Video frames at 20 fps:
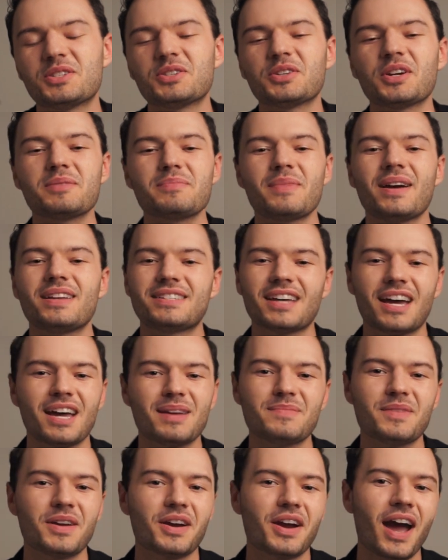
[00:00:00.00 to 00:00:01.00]
during my
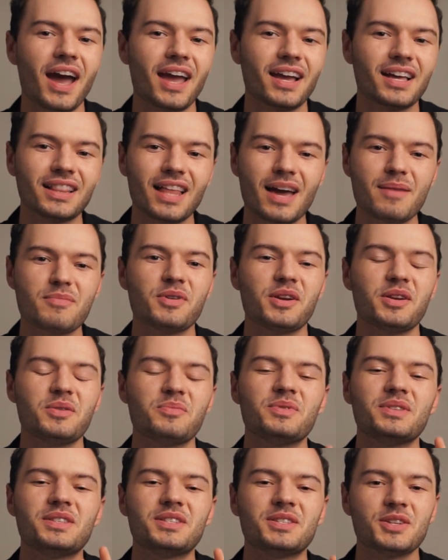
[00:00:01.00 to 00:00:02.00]
time there, I collaborated
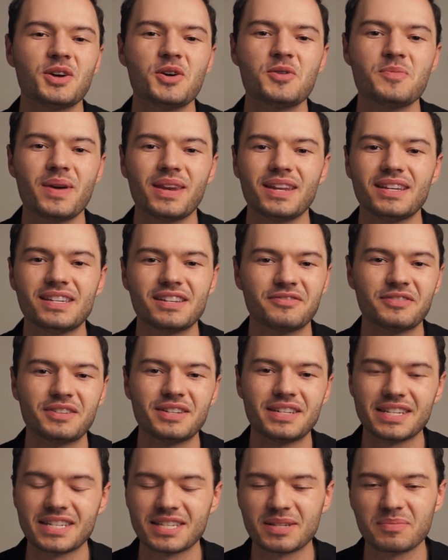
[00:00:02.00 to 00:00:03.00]
with so many different
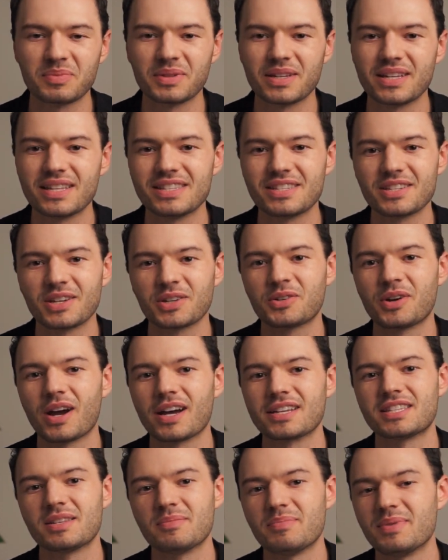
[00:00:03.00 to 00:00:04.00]
disciplines
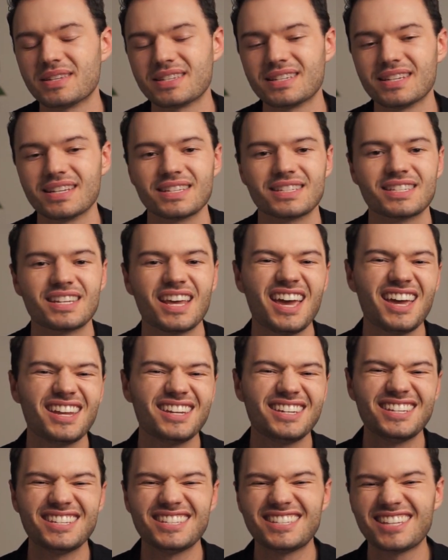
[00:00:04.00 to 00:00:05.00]
across the business:
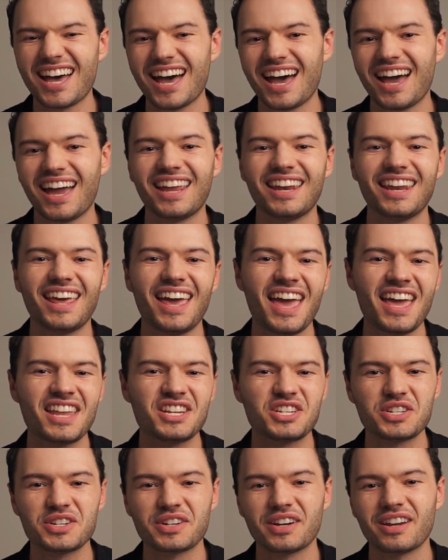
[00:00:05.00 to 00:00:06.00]
design,
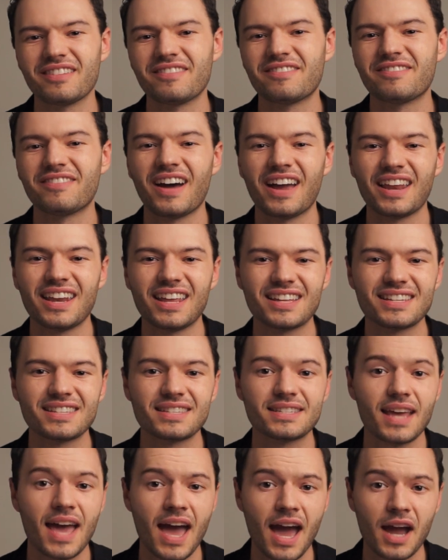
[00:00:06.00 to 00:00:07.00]
engineering,
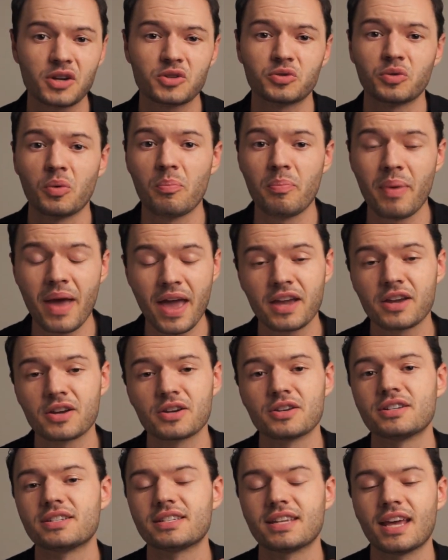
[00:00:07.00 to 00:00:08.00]
finance, actual
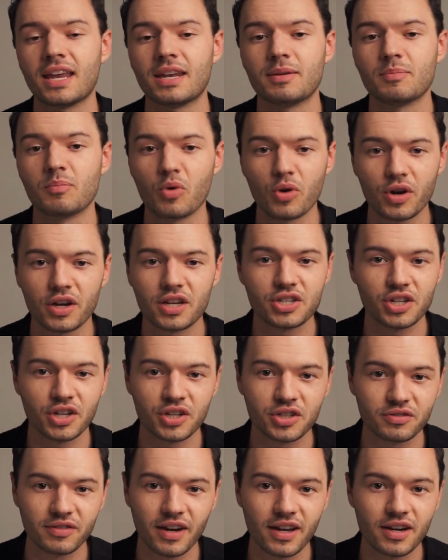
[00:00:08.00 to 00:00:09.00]
bankers and mortgage
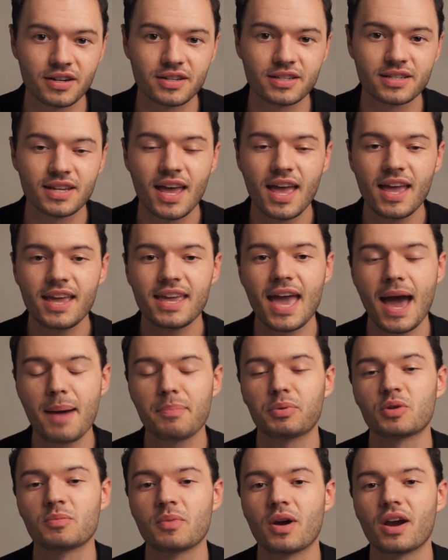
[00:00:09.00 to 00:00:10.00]
underwriters,
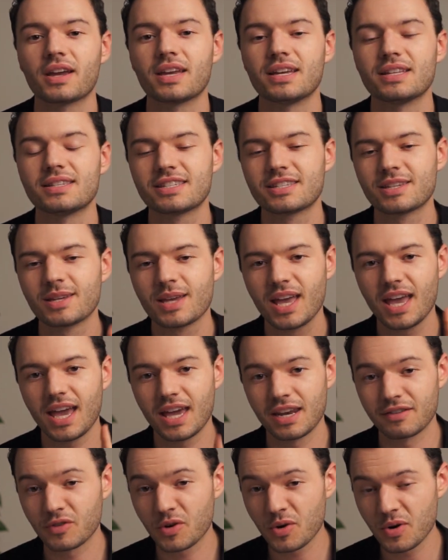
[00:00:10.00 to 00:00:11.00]
capital markets,
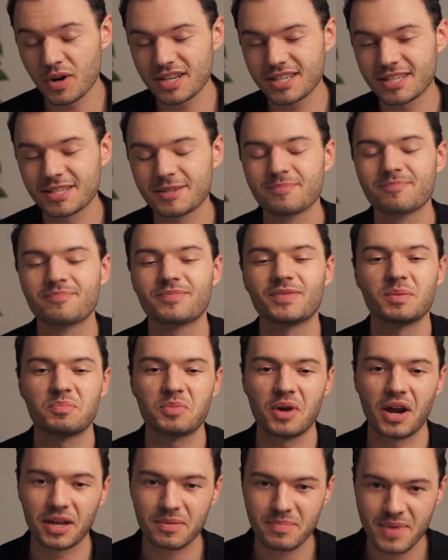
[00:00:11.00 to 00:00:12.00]
and of course, the
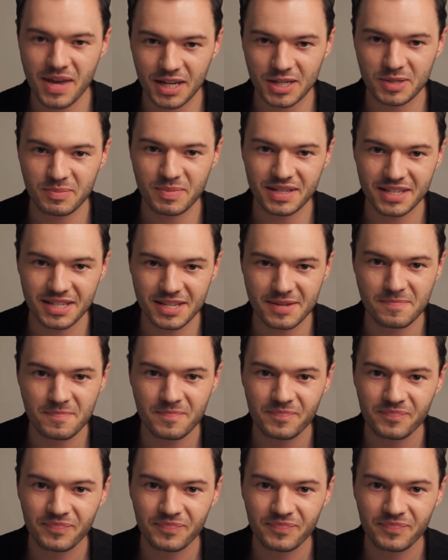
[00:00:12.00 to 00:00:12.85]
product management team.